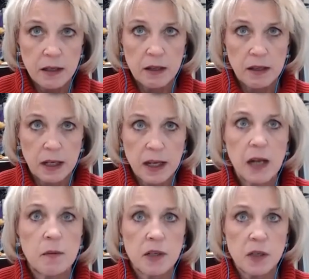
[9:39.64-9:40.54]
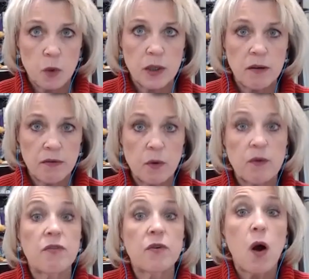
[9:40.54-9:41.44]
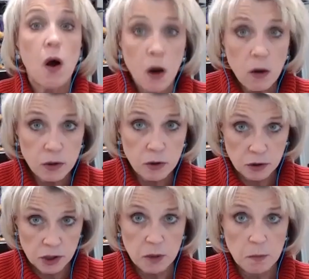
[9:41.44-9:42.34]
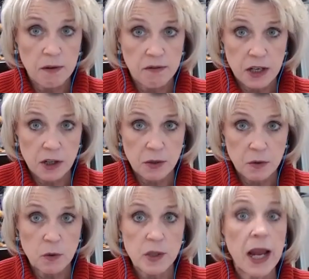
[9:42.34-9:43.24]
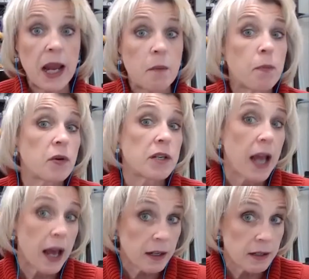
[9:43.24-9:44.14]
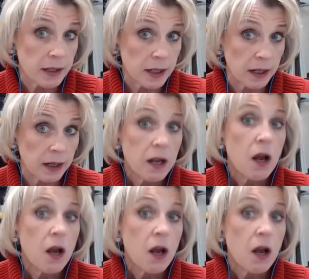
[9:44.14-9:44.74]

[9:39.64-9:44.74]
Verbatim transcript: the Academy is working for all nutrition professionals, and protecting